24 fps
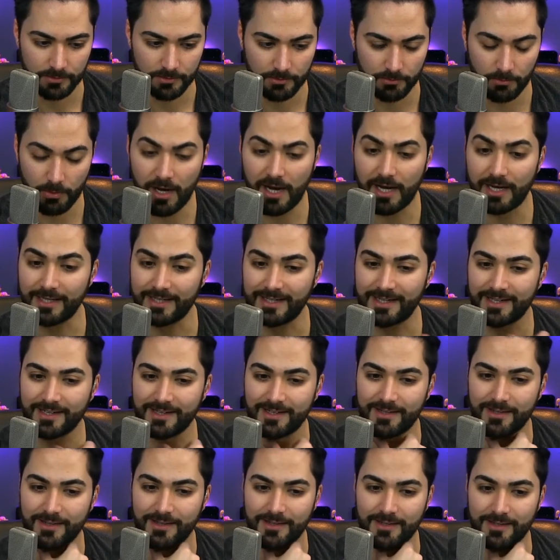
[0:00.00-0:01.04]
Why?
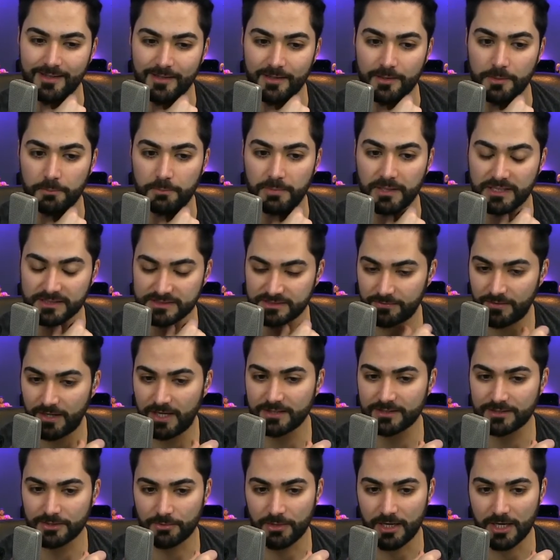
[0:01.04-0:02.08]
Because of
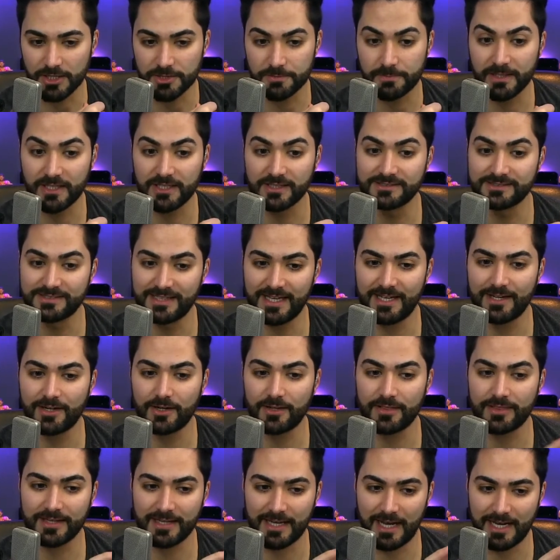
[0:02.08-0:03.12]
Entourage. Because they
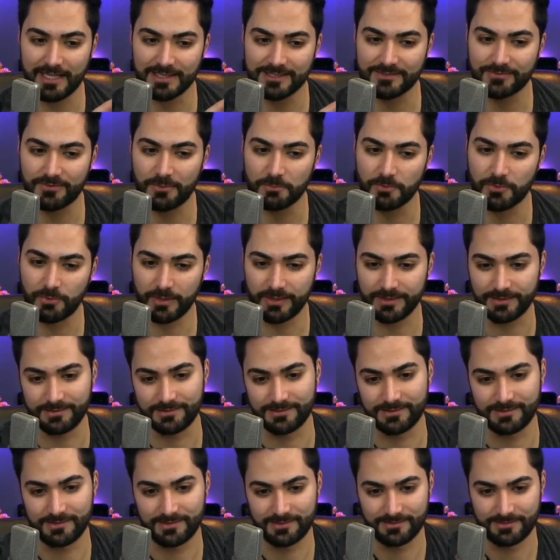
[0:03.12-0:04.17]
are the Guys from
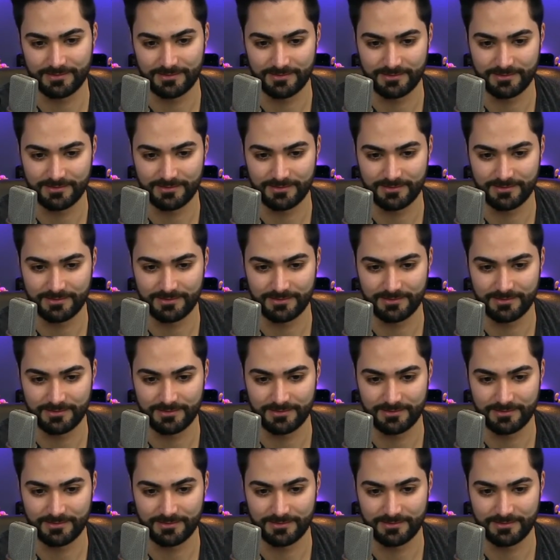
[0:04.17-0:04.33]
Queens.